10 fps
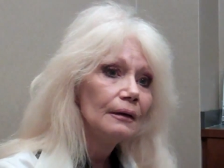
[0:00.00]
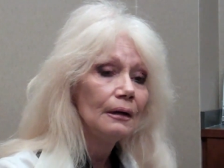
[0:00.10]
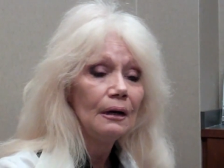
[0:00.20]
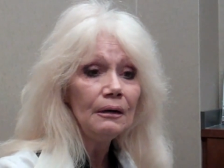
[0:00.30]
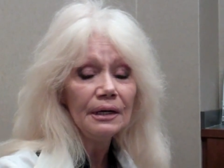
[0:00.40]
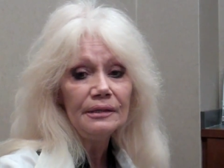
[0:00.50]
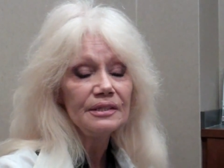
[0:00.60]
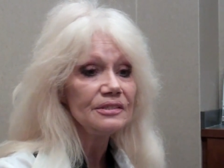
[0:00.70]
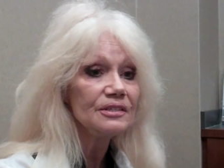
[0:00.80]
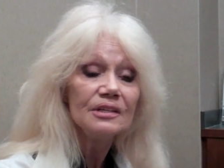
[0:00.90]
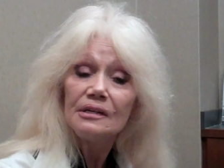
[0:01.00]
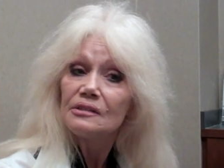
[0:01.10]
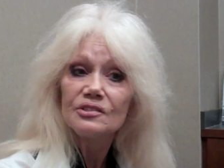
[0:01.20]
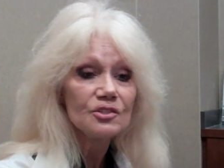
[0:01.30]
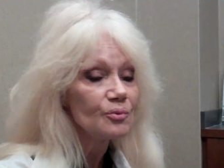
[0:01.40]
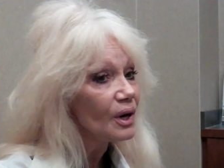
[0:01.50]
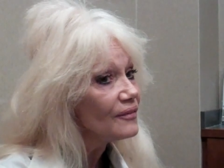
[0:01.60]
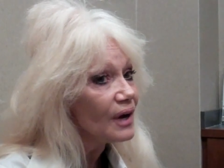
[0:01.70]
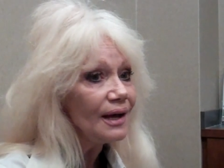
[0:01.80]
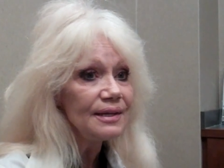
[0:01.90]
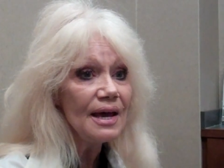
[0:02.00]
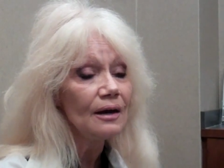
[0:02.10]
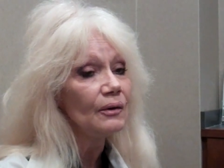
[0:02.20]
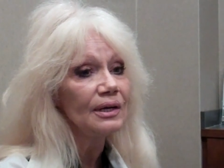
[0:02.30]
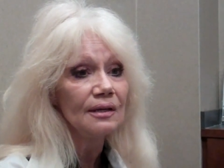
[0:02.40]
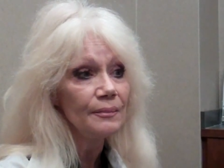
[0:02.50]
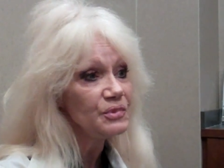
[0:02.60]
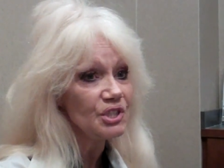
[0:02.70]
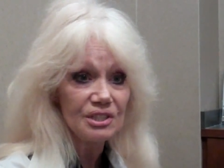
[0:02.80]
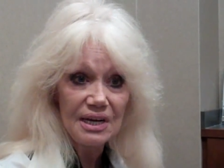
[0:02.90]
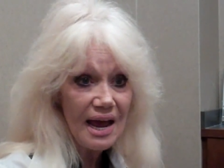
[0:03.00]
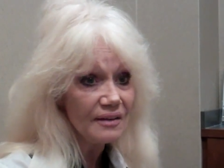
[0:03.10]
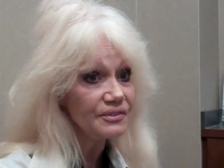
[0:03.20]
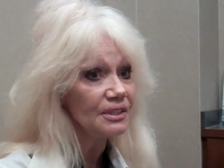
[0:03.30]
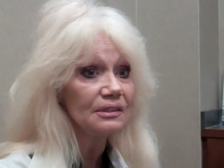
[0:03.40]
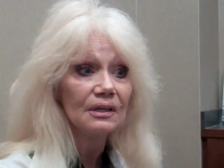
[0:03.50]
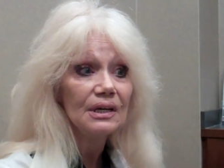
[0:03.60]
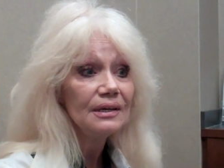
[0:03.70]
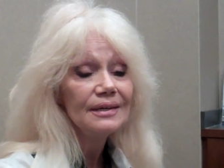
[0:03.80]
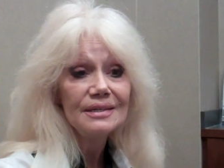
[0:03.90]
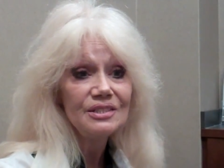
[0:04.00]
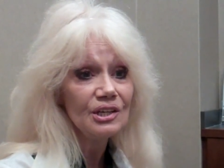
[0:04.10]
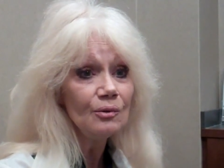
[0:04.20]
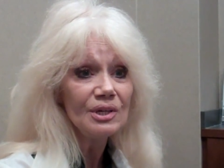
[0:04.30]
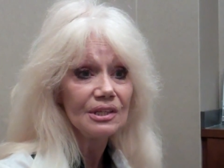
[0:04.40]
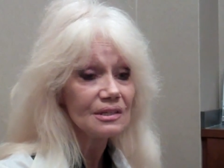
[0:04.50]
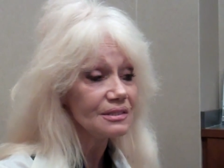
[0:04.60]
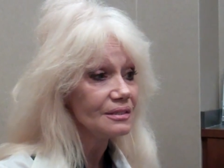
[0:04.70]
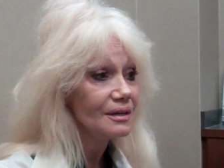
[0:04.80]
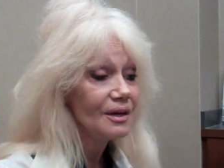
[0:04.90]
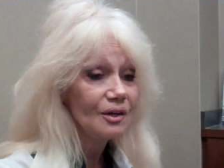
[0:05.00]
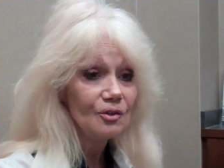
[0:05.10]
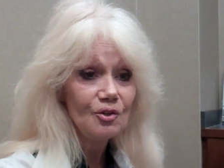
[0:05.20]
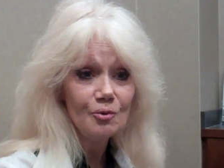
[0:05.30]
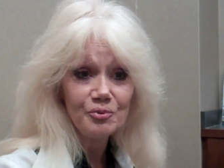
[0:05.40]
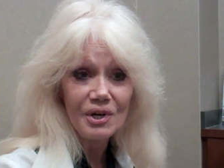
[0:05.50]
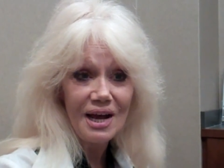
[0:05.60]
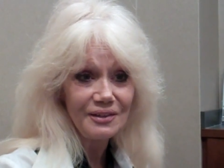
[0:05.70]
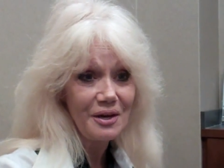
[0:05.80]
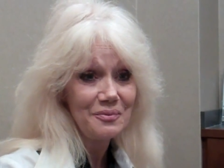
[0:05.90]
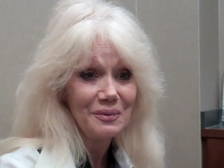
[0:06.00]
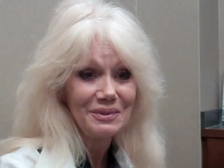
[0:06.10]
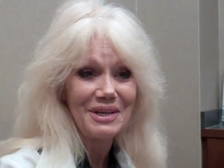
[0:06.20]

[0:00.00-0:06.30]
all right, this is it. This is what I've got now and I'm just going to have to deal with this. You brought out that,